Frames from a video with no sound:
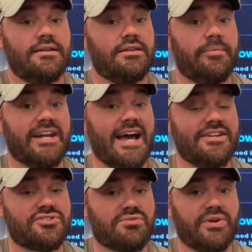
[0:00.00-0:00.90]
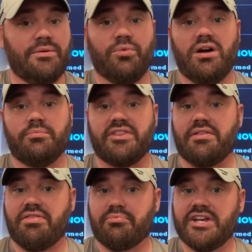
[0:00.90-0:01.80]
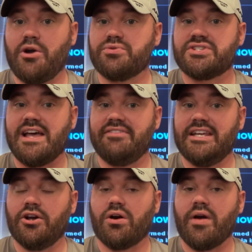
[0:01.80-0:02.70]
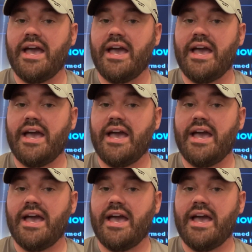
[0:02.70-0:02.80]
The Manaea is 3 and 1 with a 3.07 ERA